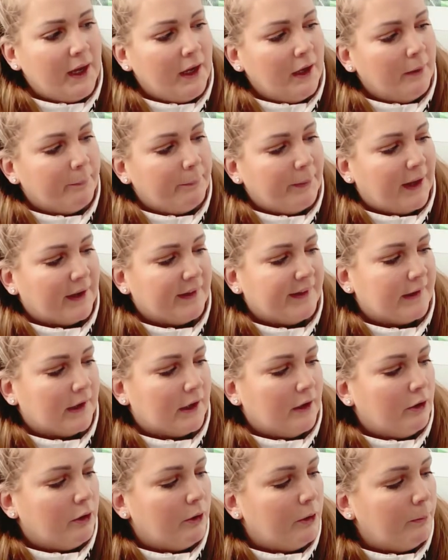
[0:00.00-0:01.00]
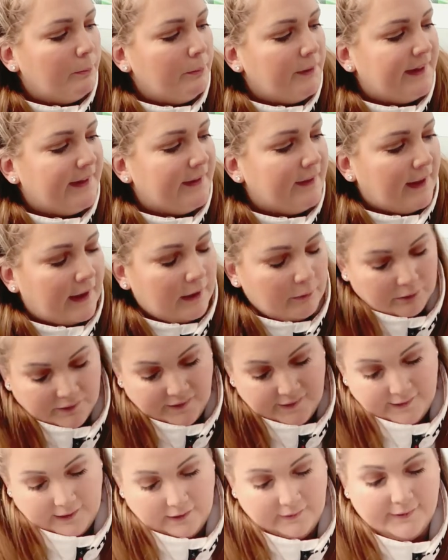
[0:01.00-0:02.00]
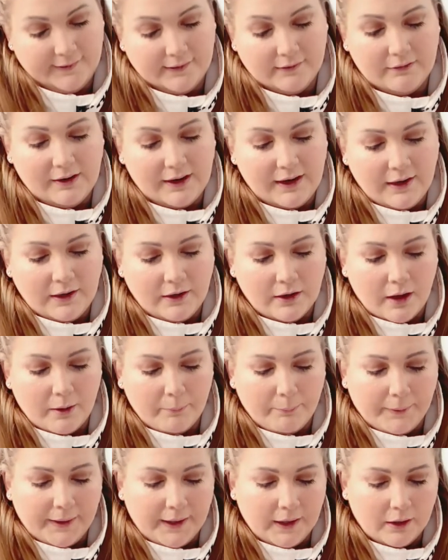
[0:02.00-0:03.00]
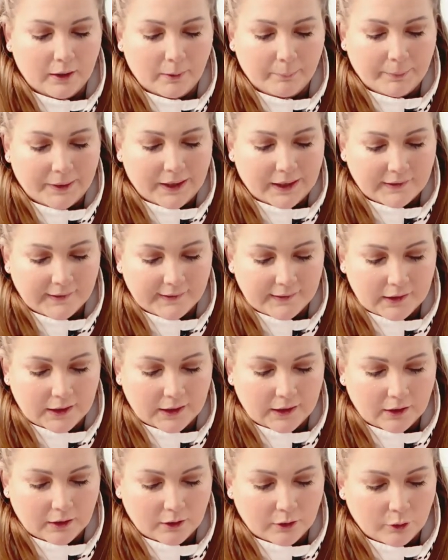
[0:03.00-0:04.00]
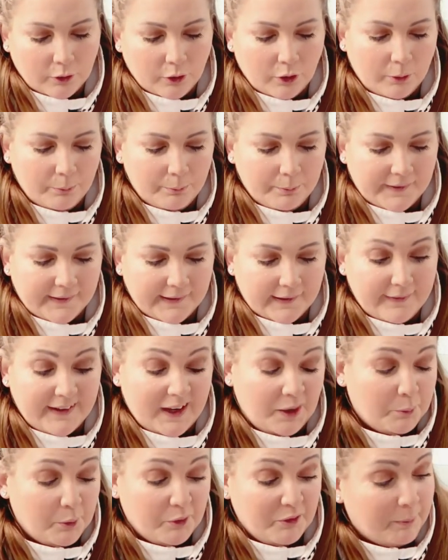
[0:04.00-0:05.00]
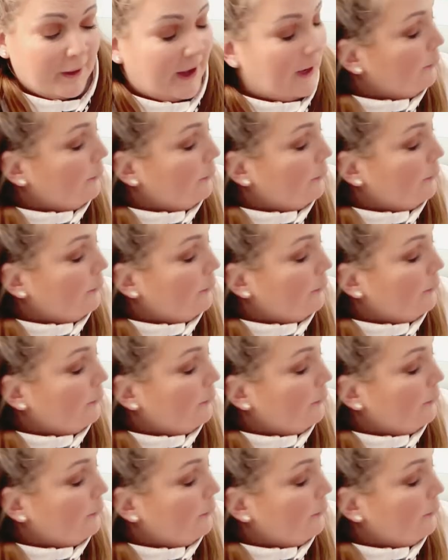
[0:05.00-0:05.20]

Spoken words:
pink plastic cups. They were 16 pink plastic cups, and they were